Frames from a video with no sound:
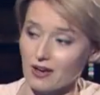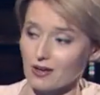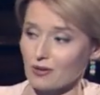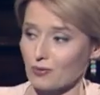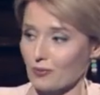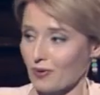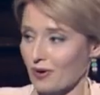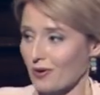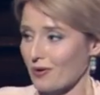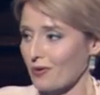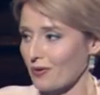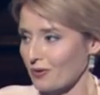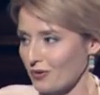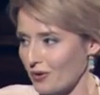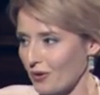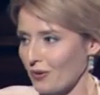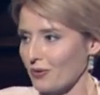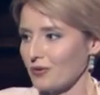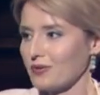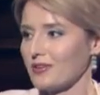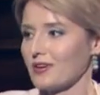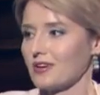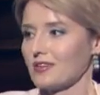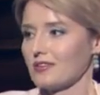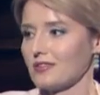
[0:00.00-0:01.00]
and we all
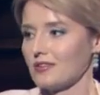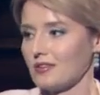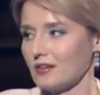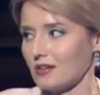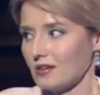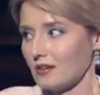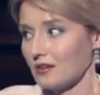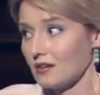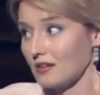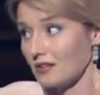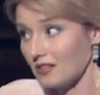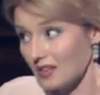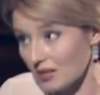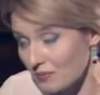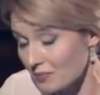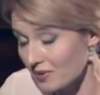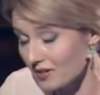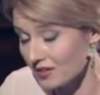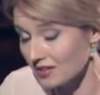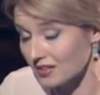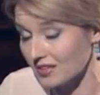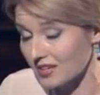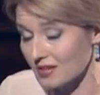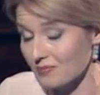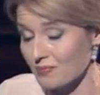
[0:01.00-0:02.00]
know that the
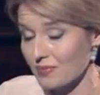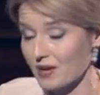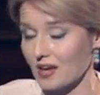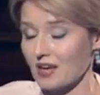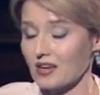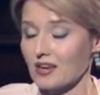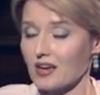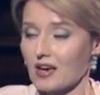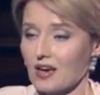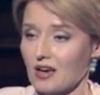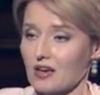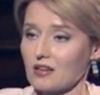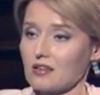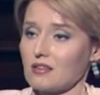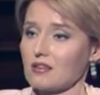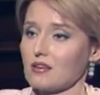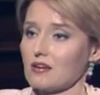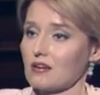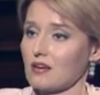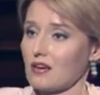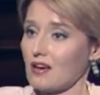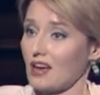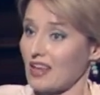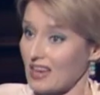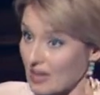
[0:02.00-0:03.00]
Libyan campaign
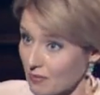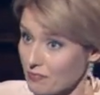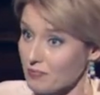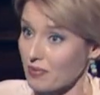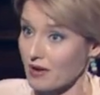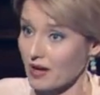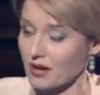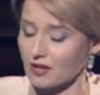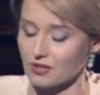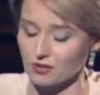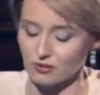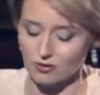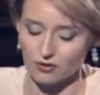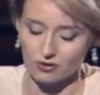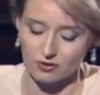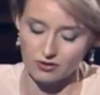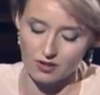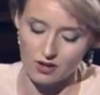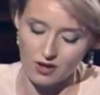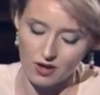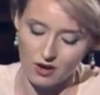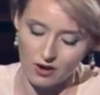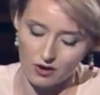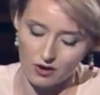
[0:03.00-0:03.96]
had an impact on